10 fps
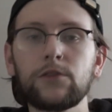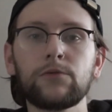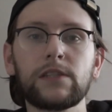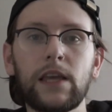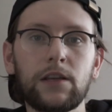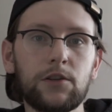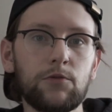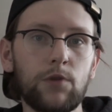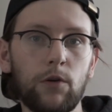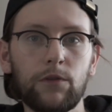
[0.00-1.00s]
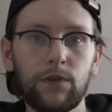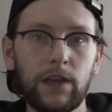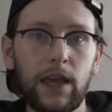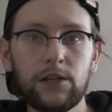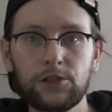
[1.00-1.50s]
to send you
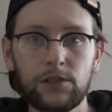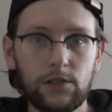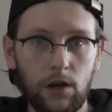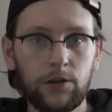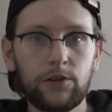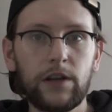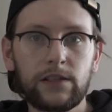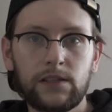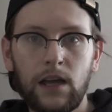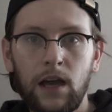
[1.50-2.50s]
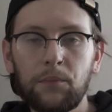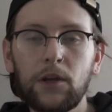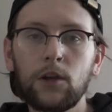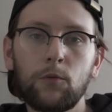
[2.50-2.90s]
notifications on your desktop